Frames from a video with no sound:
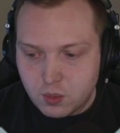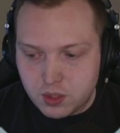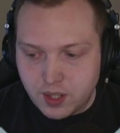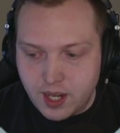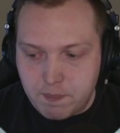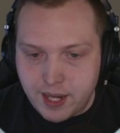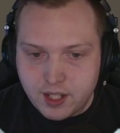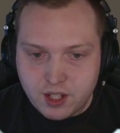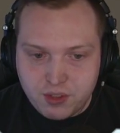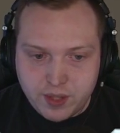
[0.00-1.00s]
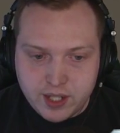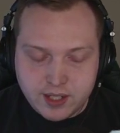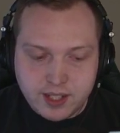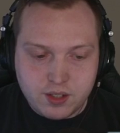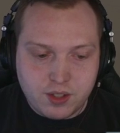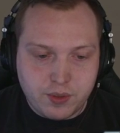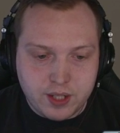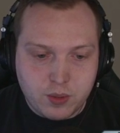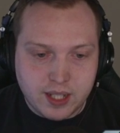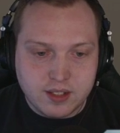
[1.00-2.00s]
What do I like better, the 319 or
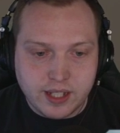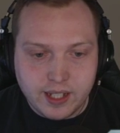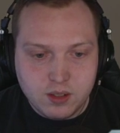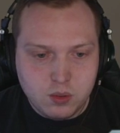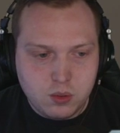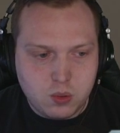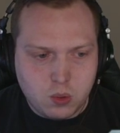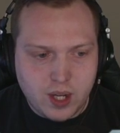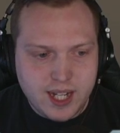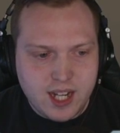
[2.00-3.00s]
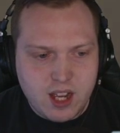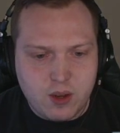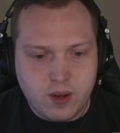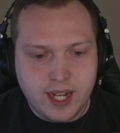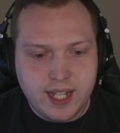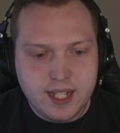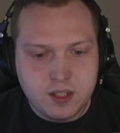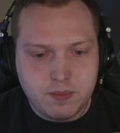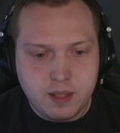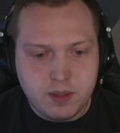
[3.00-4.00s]
320? Ooh, I don't know. I
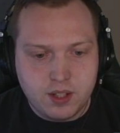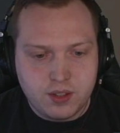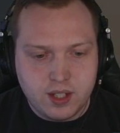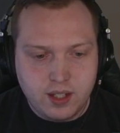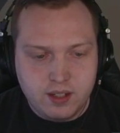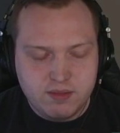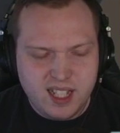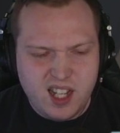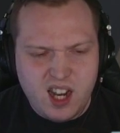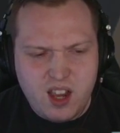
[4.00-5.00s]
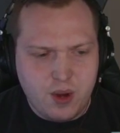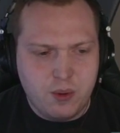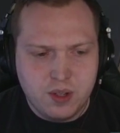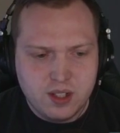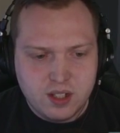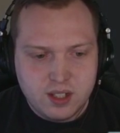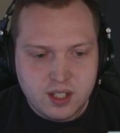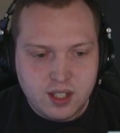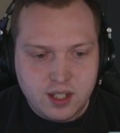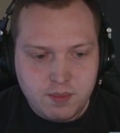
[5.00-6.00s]
guess maybe the... I don't know.
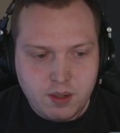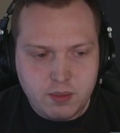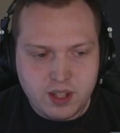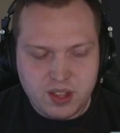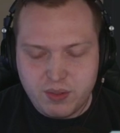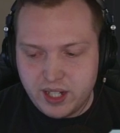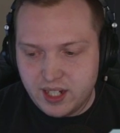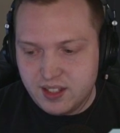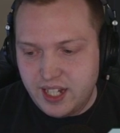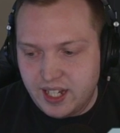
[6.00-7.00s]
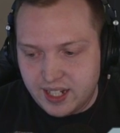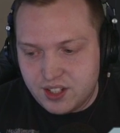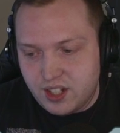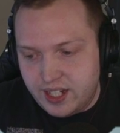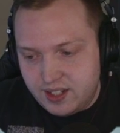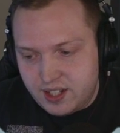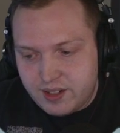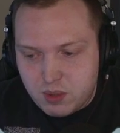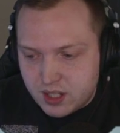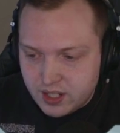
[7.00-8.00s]
Probably the 319, actually. I don't
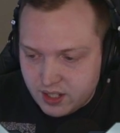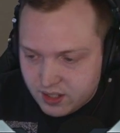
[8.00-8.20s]
know what.